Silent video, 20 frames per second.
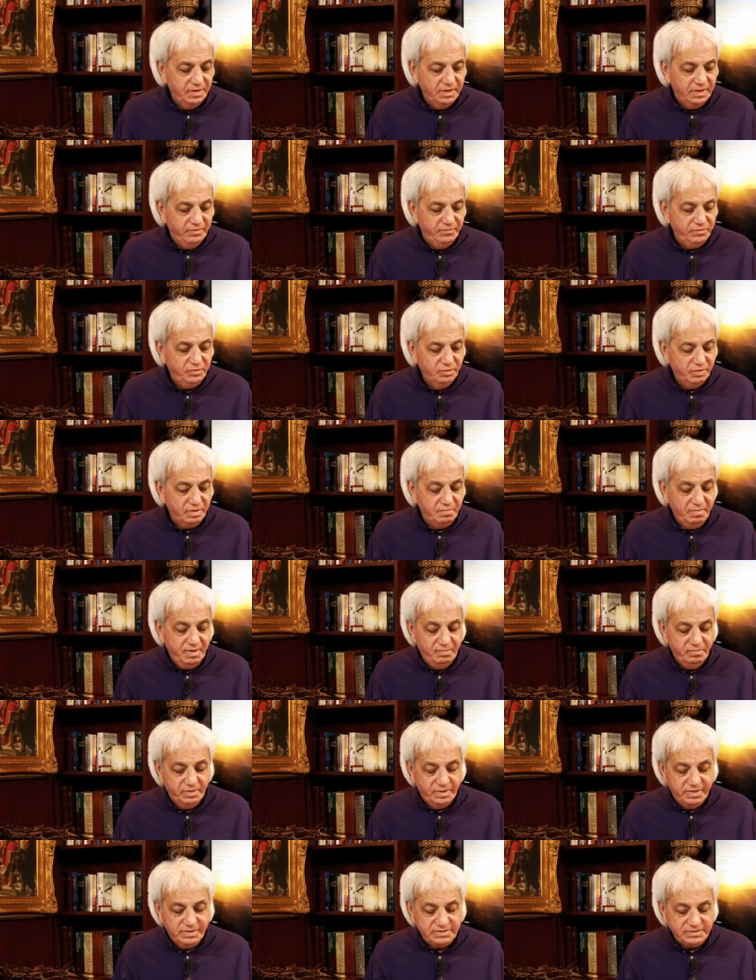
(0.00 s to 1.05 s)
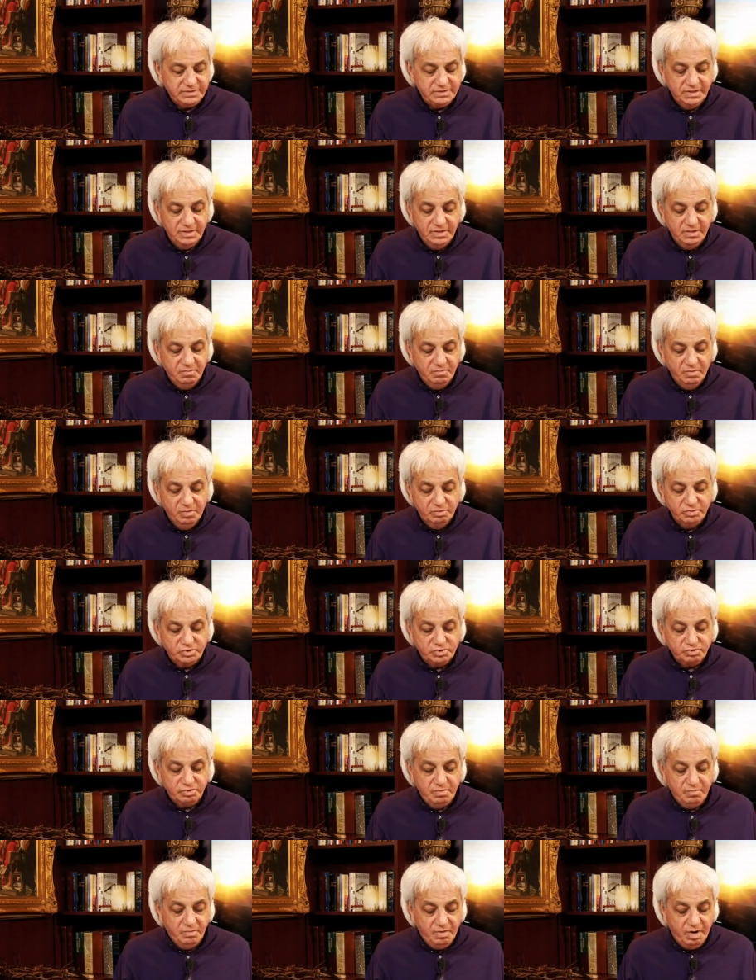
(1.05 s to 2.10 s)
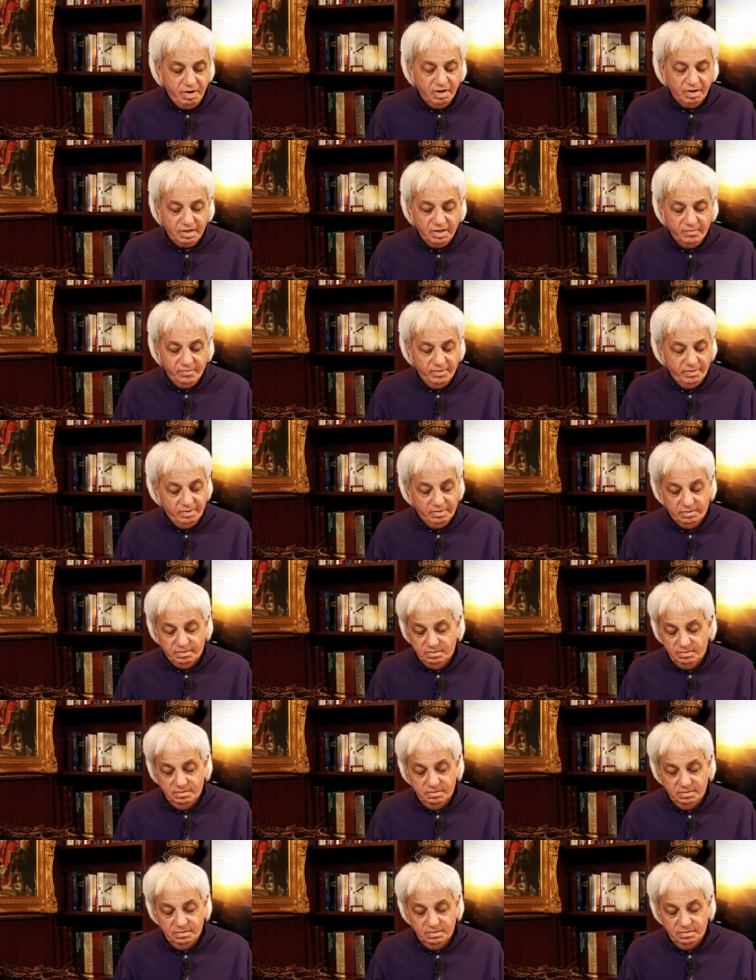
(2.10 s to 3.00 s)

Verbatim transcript: If you remember this most remarkable